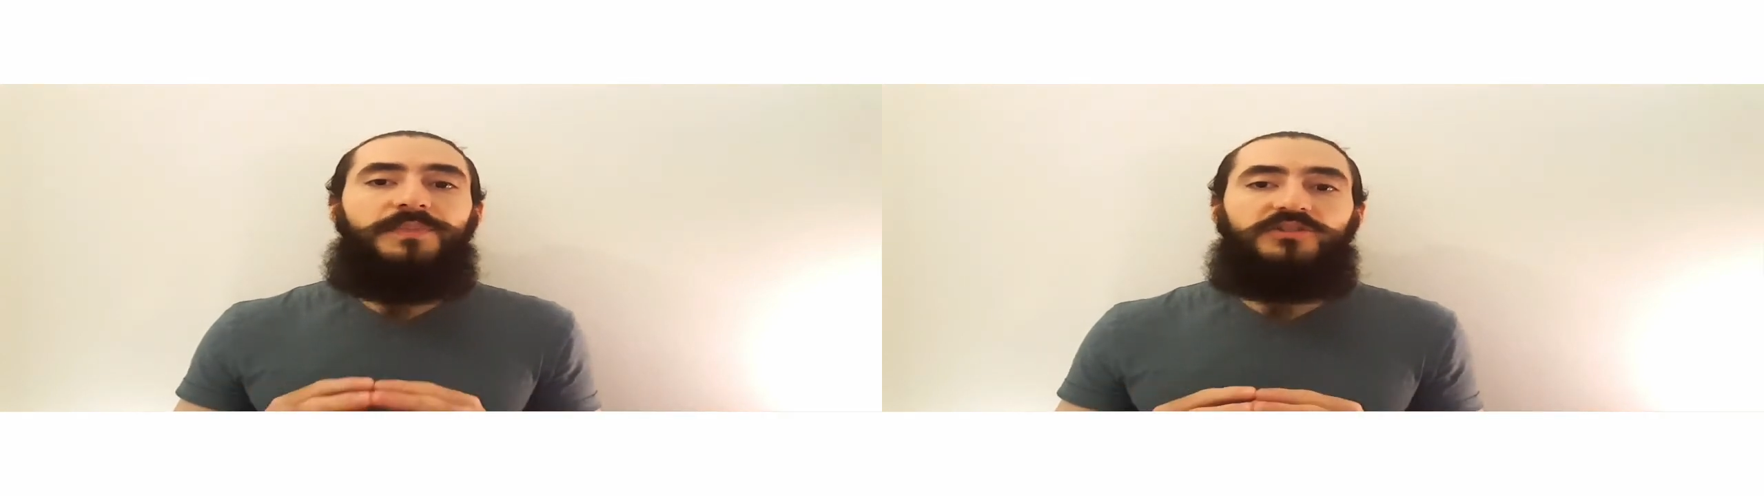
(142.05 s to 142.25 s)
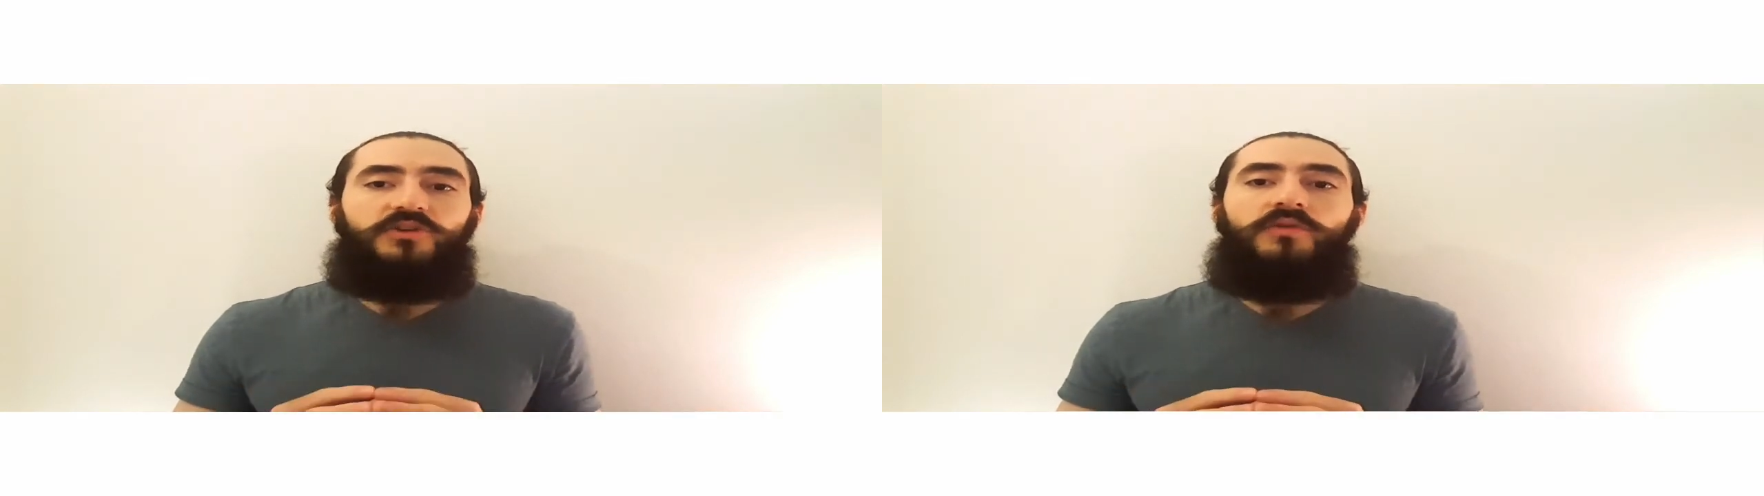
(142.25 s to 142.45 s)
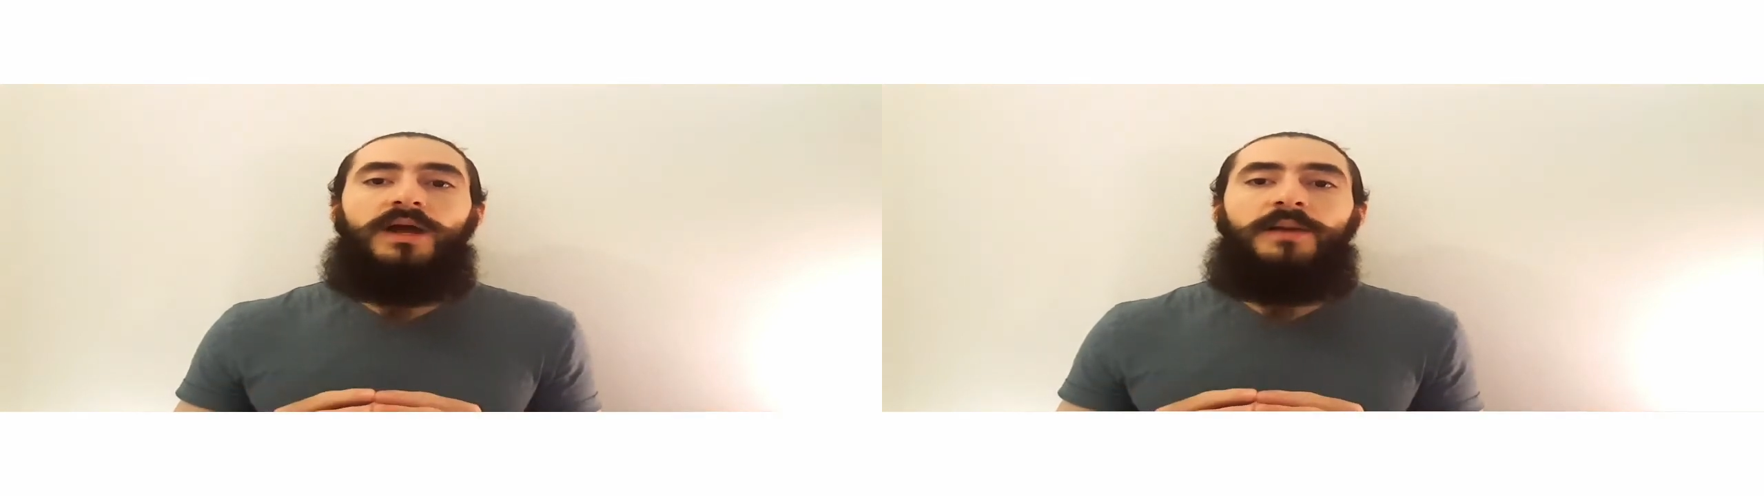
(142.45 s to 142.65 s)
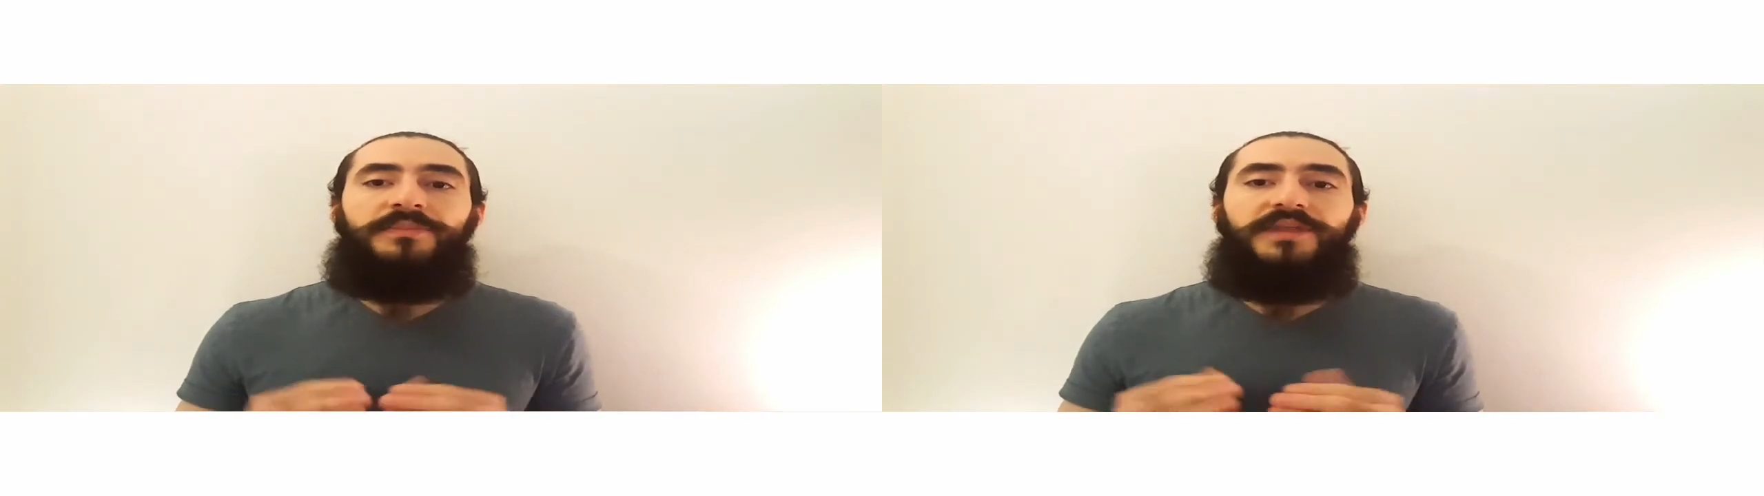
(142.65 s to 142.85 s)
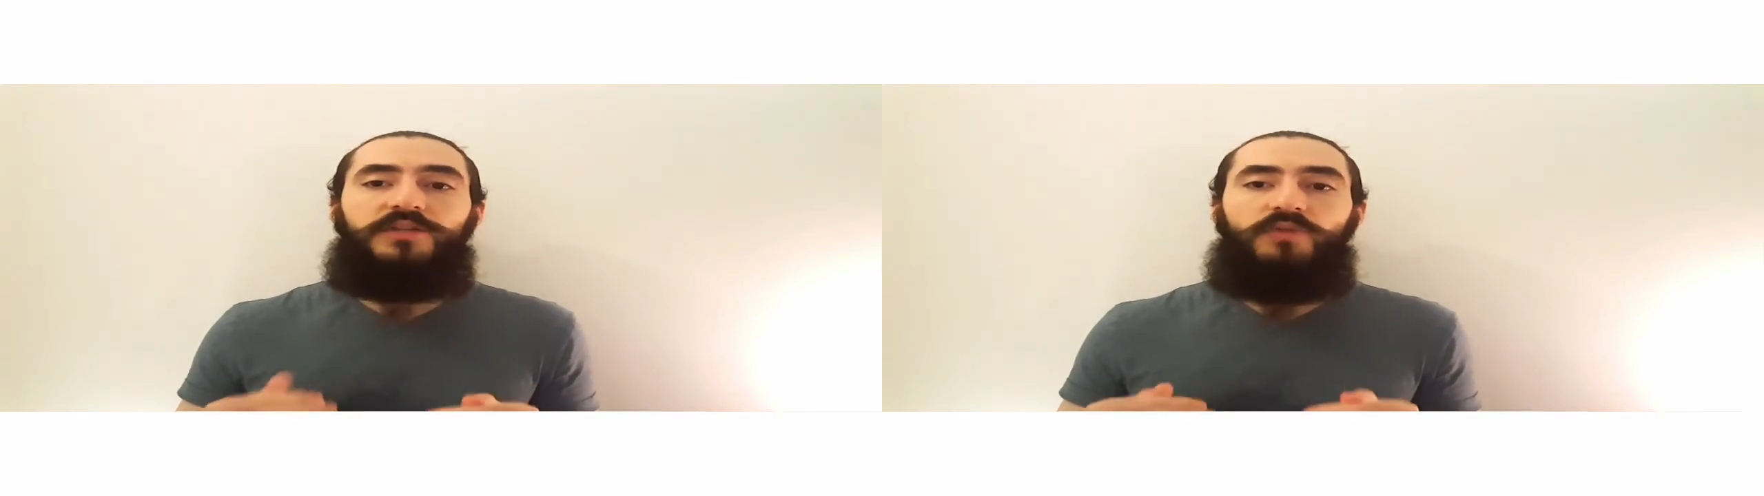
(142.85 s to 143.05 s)

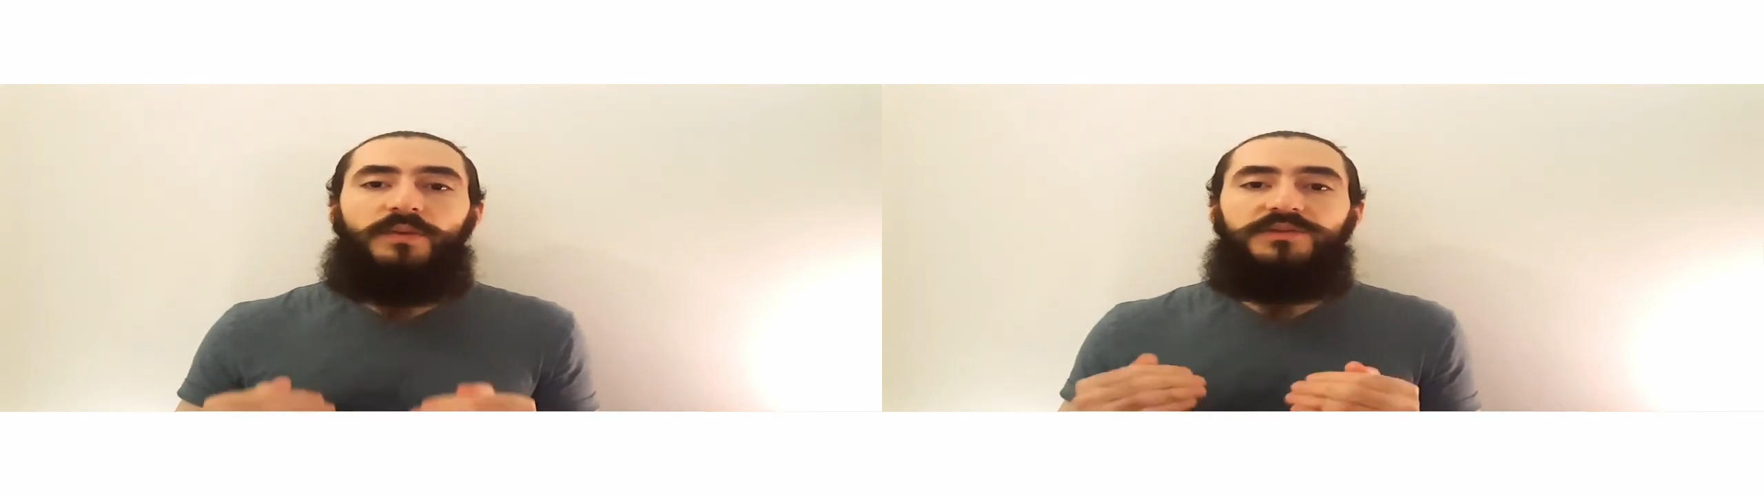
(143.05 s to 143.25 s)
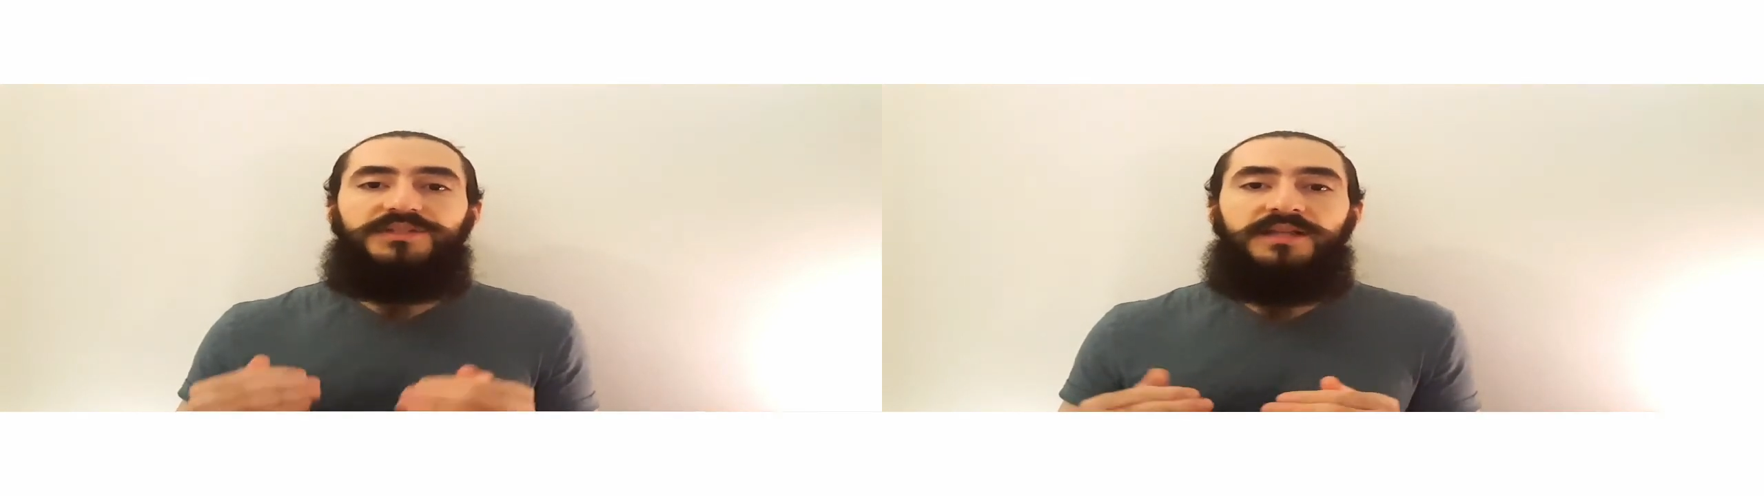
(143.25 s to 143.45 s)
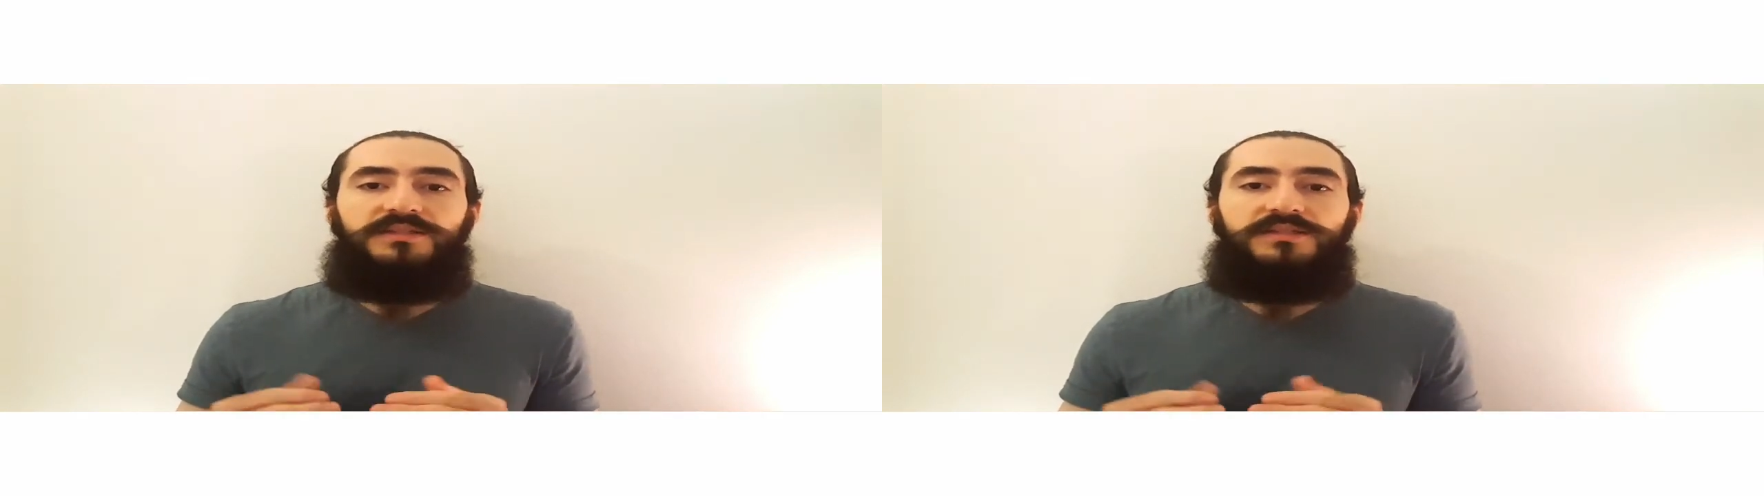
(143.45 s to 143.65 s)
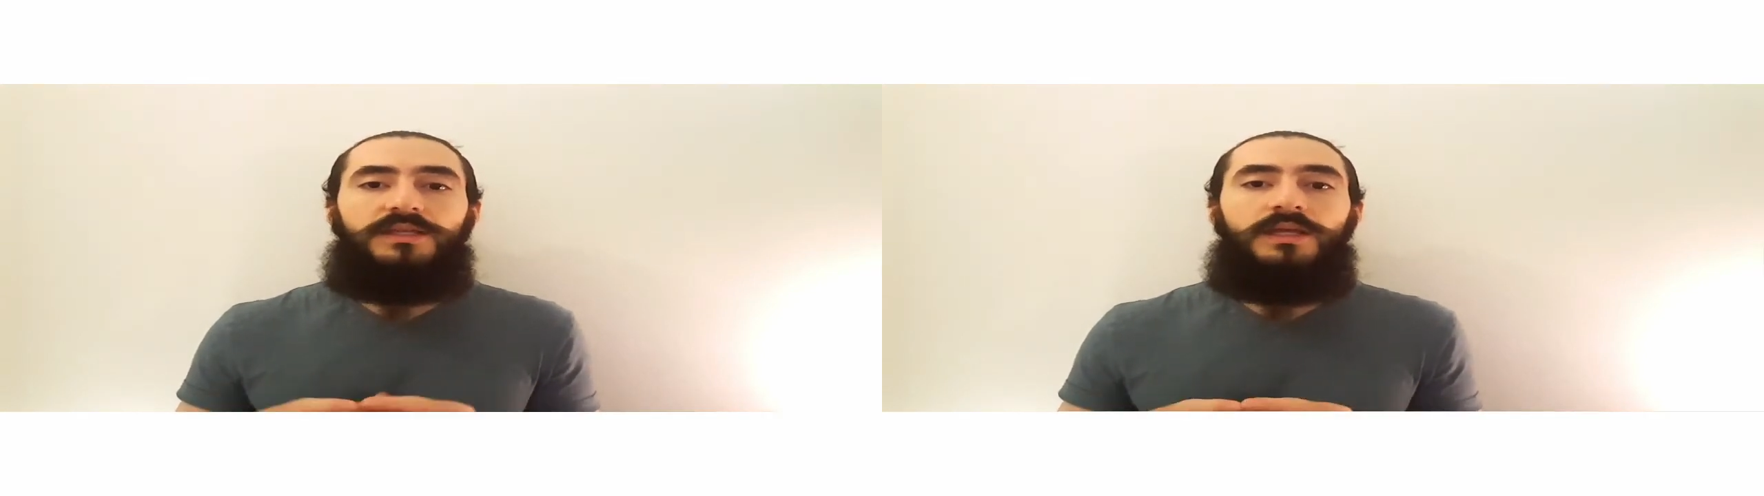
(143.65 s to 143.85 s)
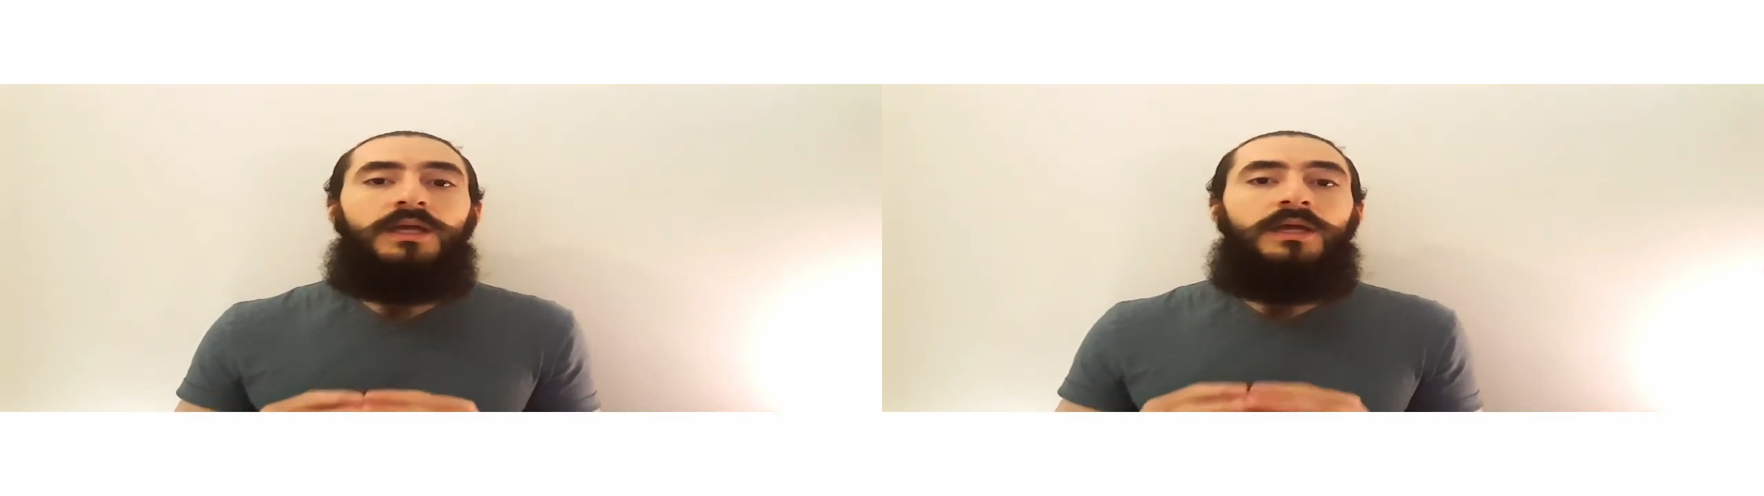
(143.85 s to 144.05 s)
pictogram that it represents,